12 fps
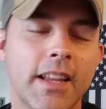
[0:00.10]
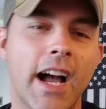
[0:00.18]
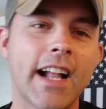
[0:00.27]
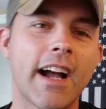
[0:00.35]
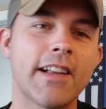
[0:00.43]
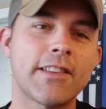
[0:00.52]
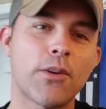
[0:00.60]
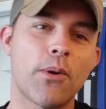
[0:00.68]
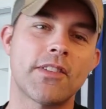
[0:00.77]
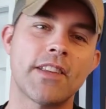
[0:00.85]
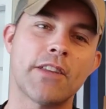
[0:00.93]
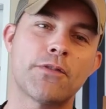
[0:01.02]
Hi guys, as
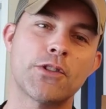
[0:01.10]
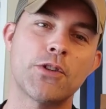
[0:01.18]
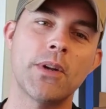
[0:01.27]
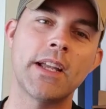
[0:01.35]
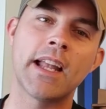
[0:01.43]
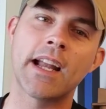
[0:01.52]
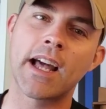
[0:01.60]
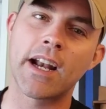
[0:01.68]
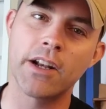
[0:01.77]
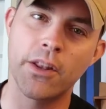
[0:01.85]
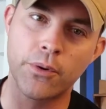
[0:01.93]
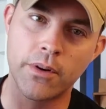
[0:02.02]
always, thanks for tuning in. I got
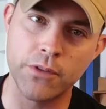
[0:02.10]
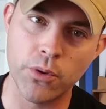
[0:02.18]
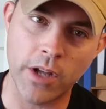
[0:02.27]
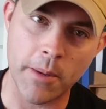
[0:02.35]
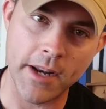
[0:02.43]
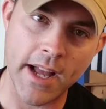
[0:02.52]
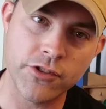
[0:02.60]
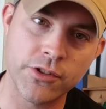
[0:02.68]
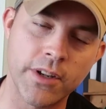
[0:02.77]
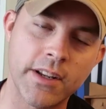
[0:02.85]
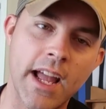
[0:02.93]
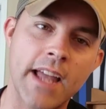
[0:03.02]
another review coming at
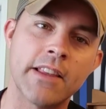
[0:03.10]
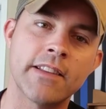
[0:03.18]
you today.